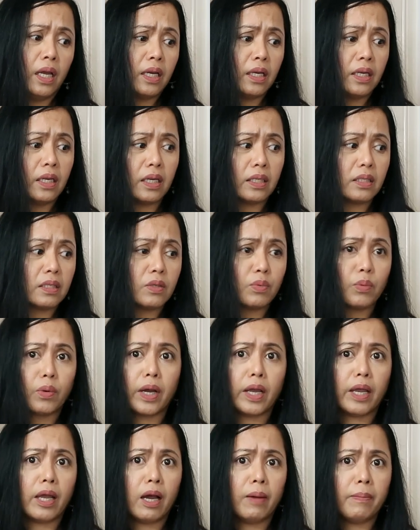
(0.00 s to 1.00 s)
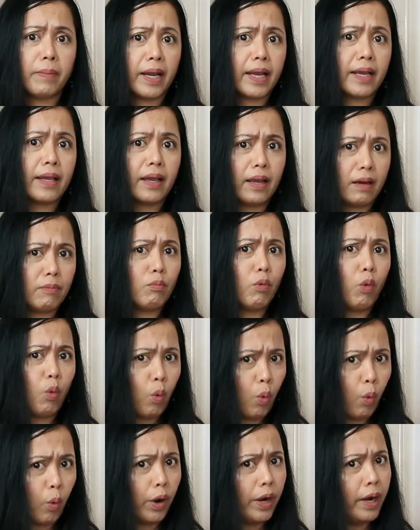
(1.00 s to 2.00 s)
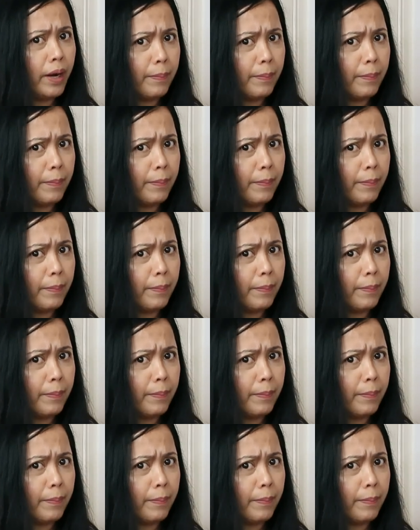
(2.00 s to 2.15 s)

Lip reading: That's why I might get more.